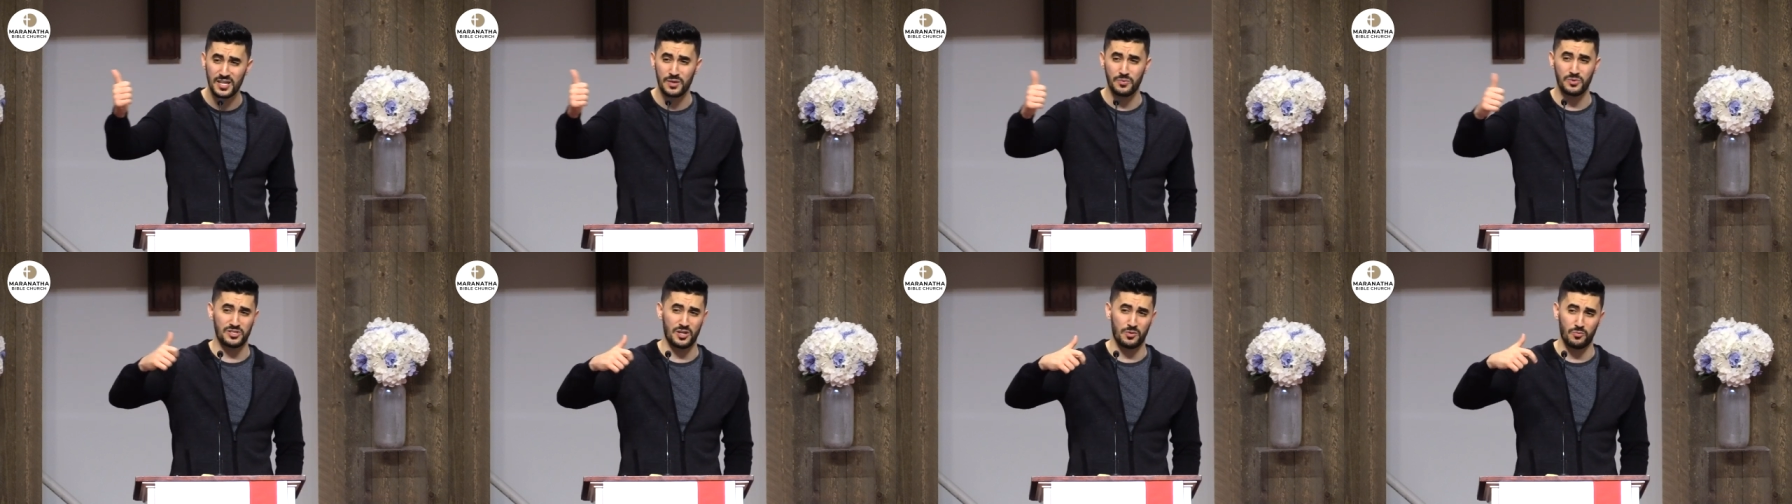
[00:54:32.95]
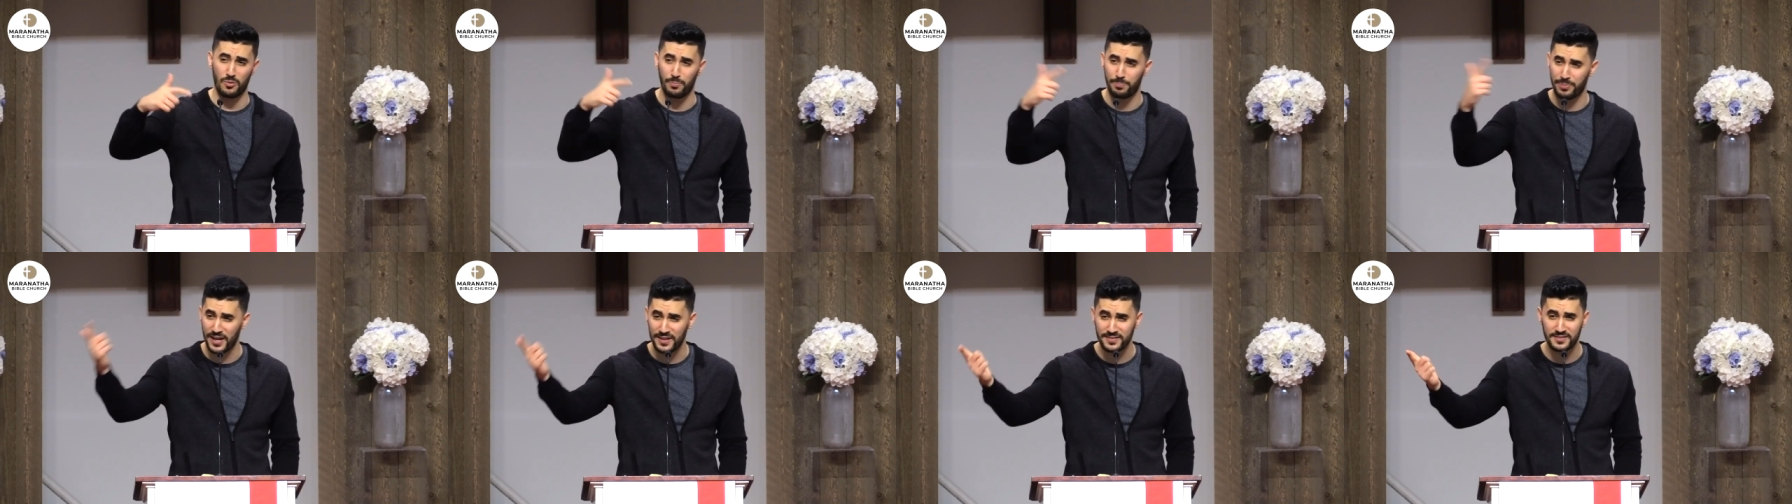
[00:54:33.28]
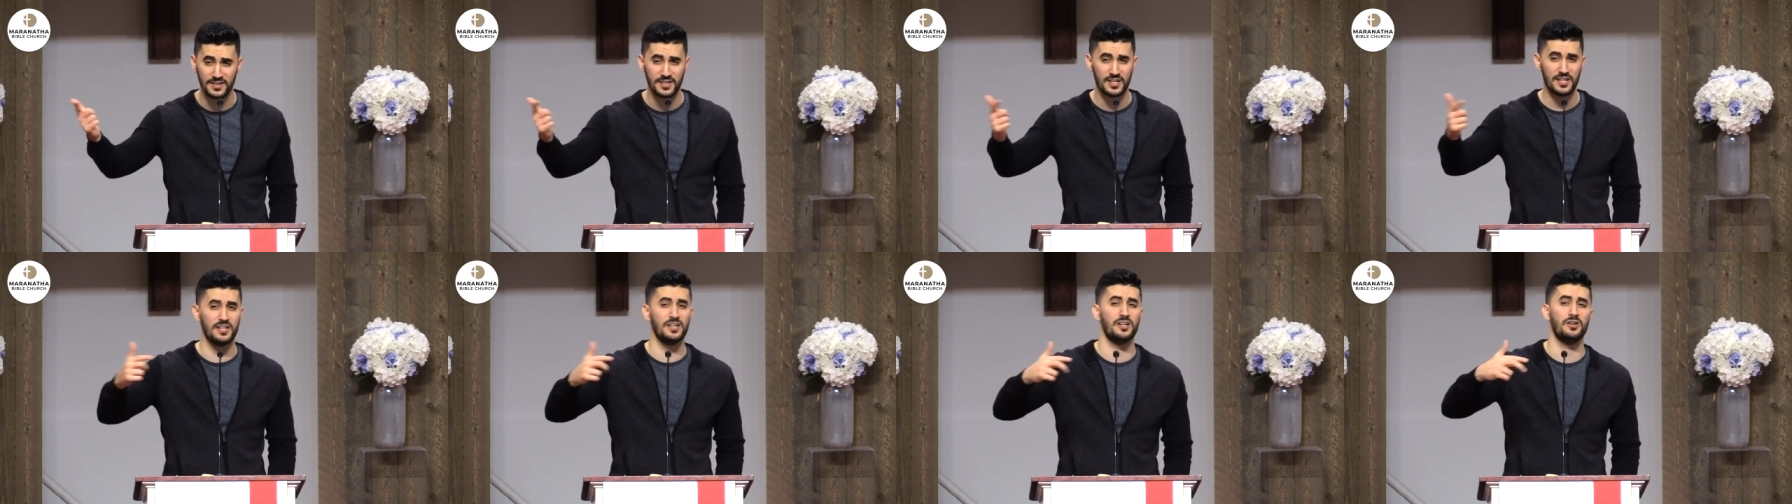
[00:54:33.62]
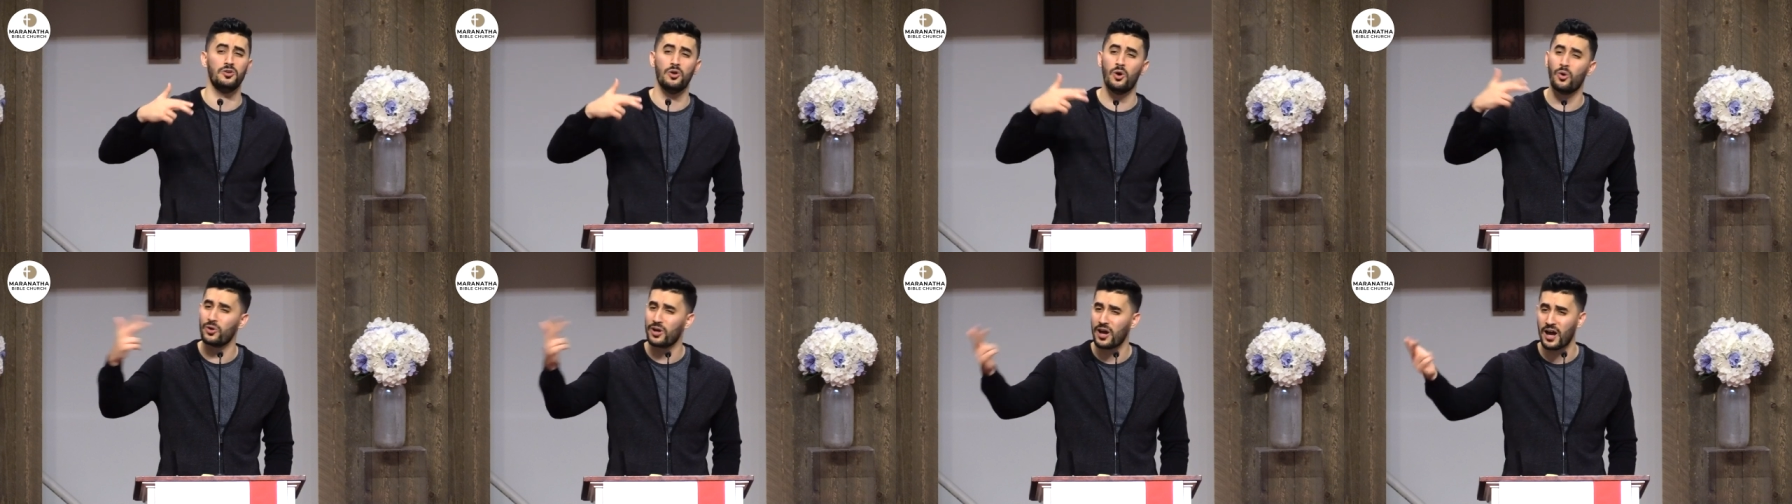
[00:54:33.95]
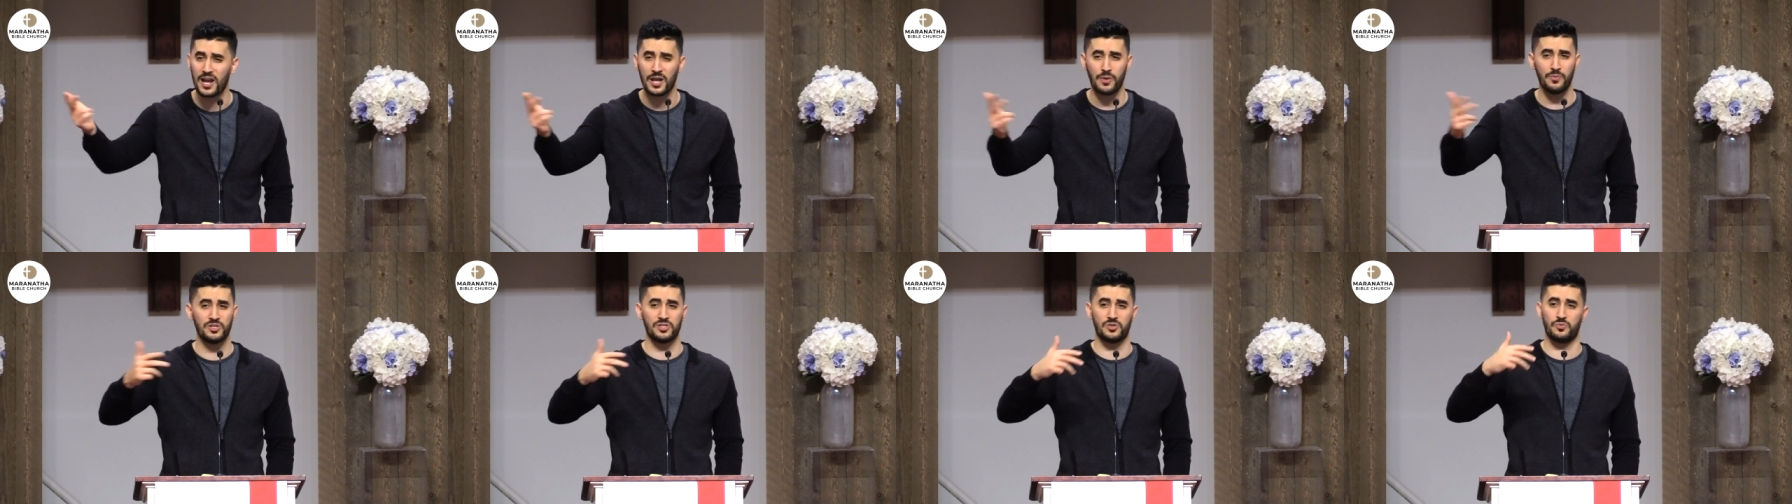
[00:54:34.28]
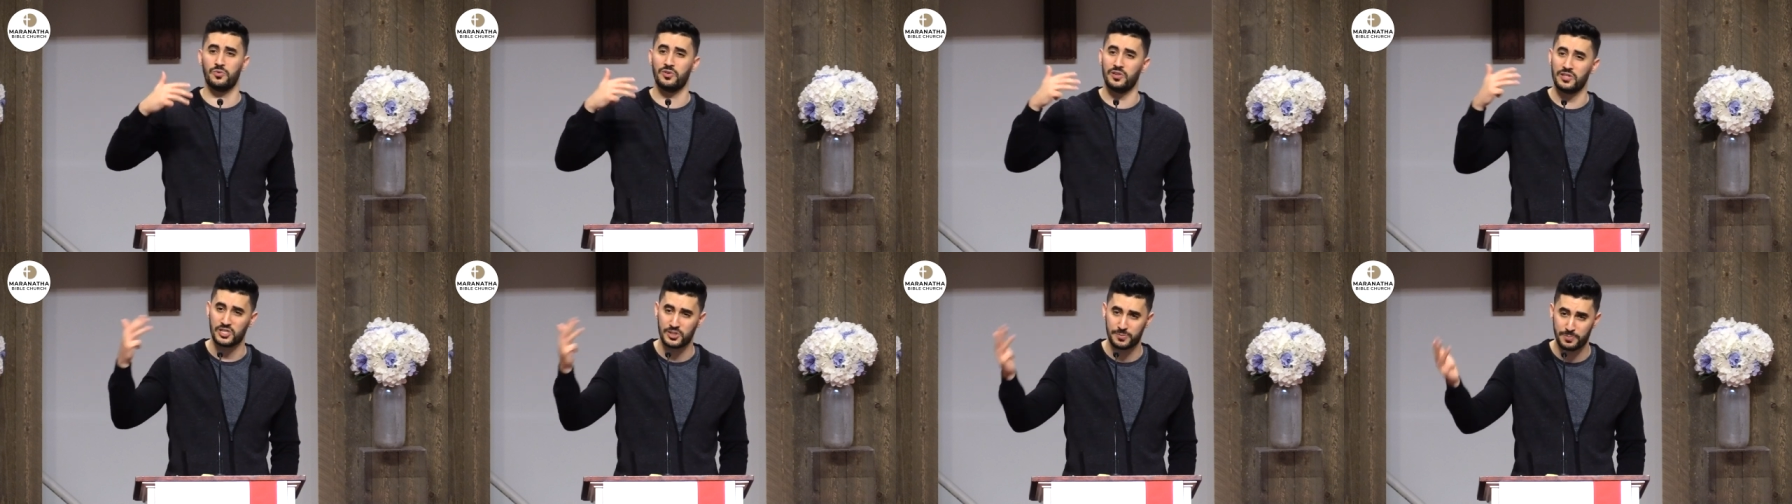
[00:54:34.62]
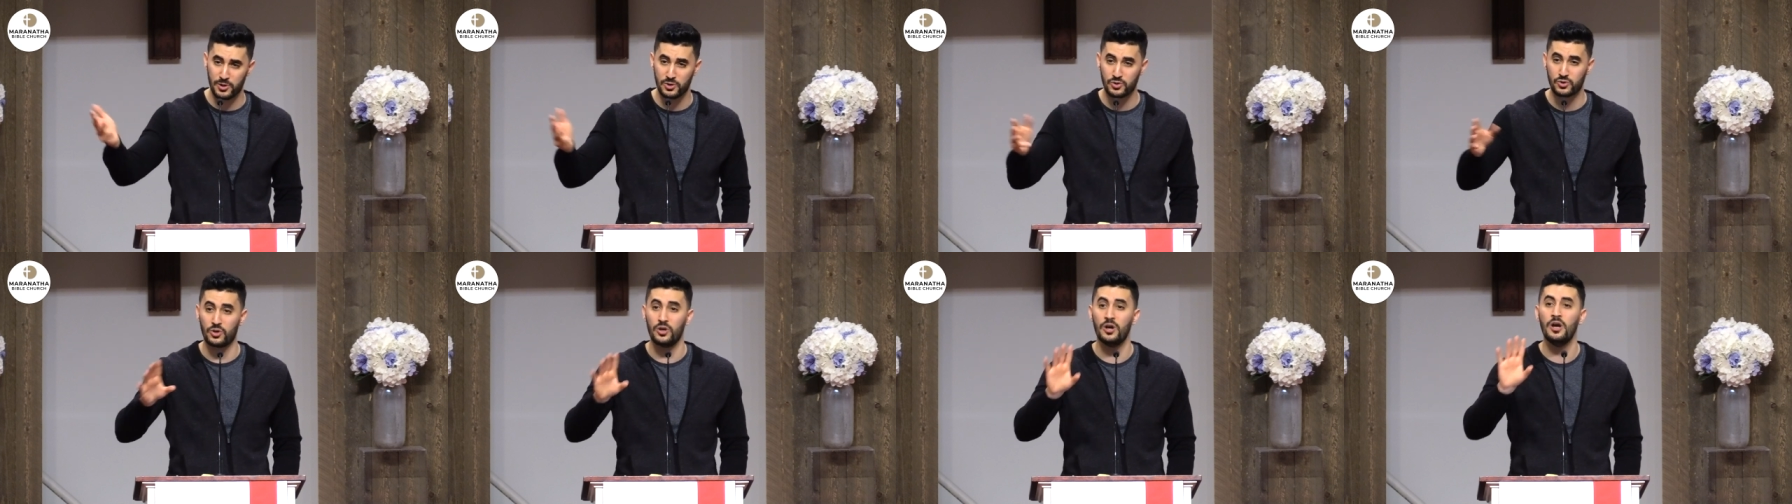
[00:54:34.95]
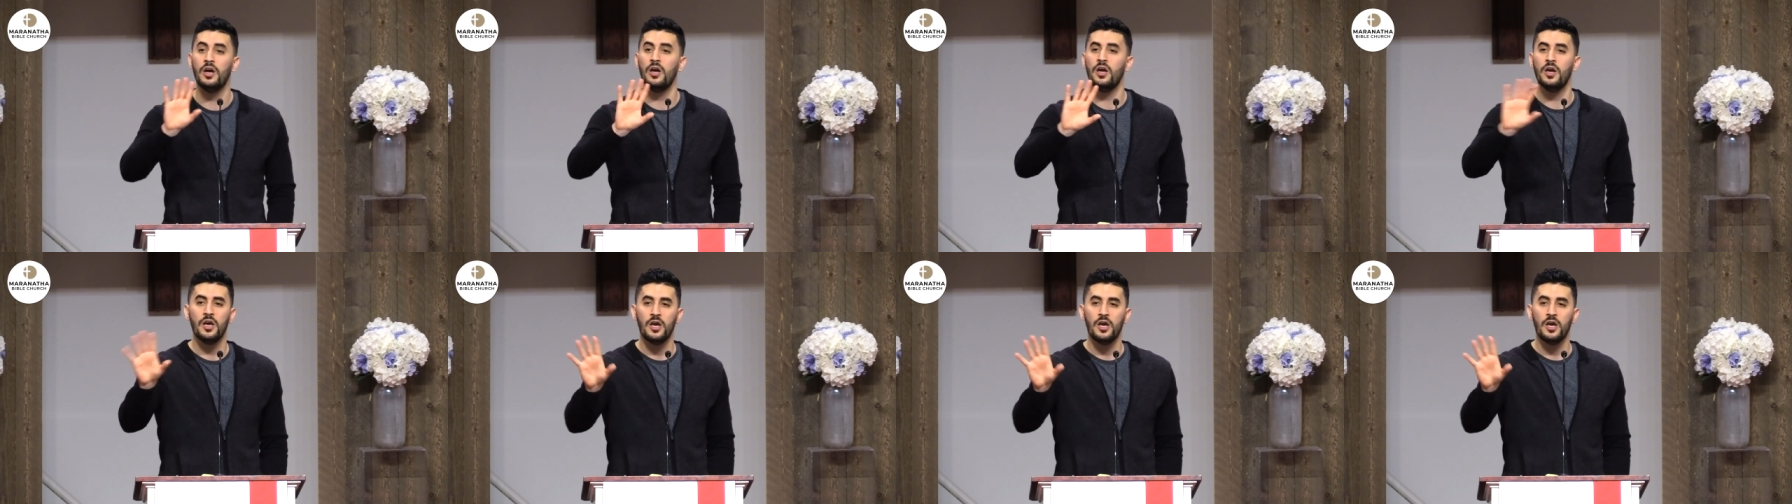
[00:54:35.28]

he was unrepentant, he didn't know God, he wasn't really spiritual.